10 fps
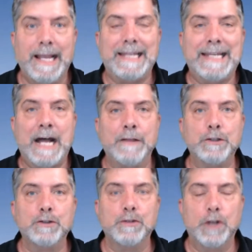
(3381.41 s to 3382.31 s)
And now
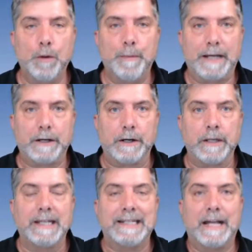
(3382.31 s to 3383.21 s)
that you know better,
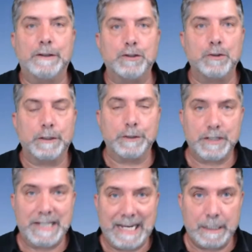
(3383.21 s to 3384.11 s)
now that you
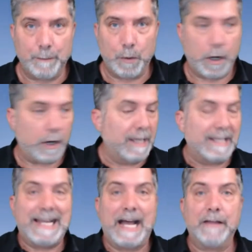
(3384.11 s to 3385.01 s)
understand more,
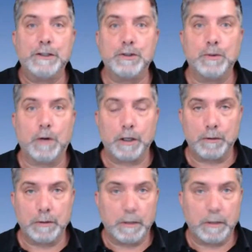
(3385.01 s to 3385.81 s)
now that you are